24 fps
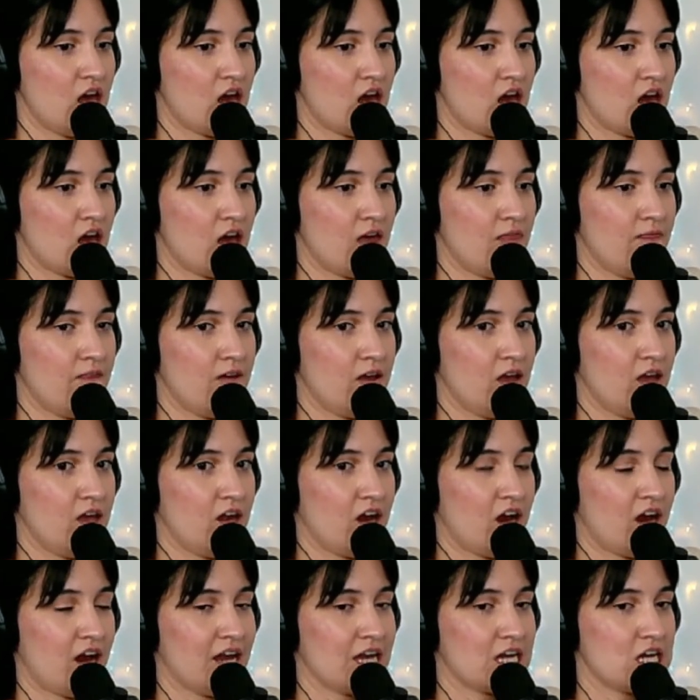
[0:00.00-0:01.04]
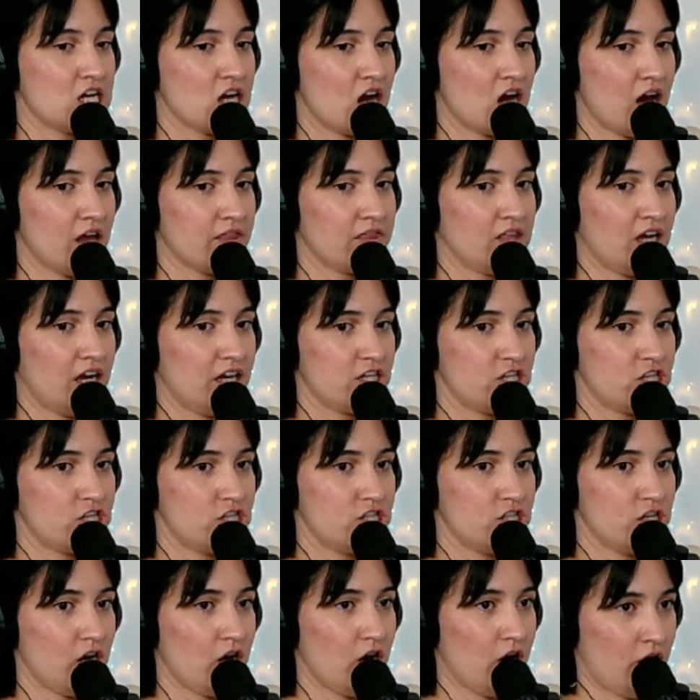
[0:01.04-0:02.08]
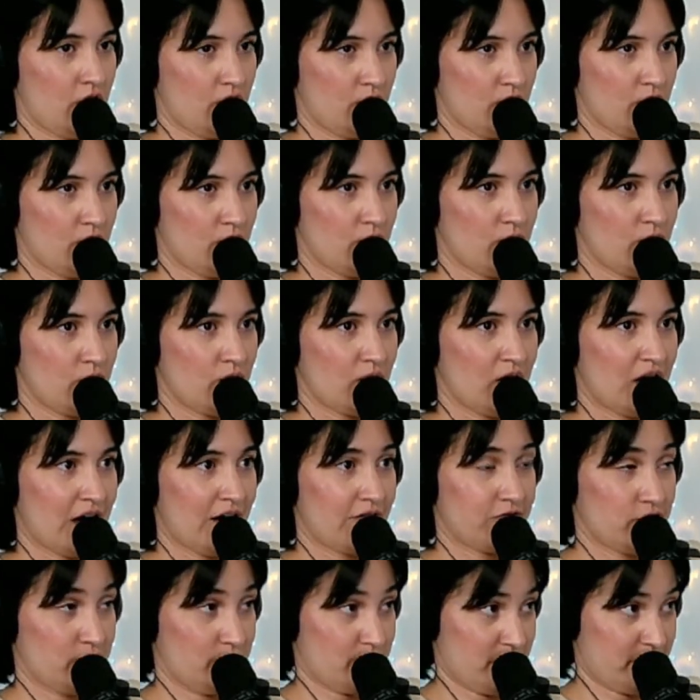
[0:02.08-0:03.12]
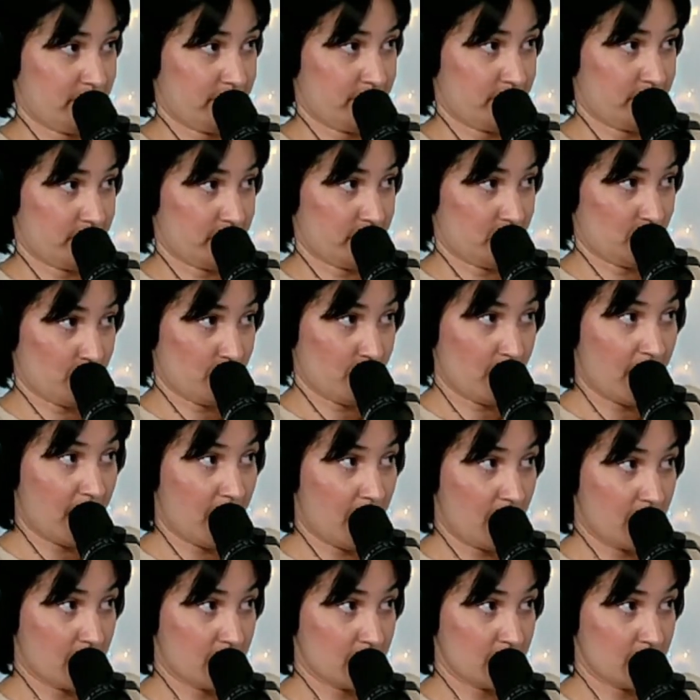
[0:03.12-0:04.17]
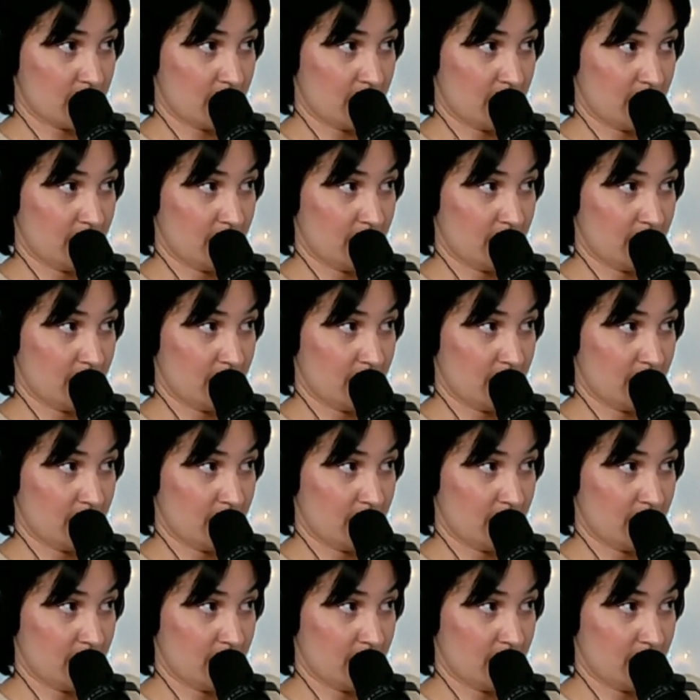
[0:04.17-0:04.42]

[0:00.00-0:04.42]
And then I got that show after my first mic,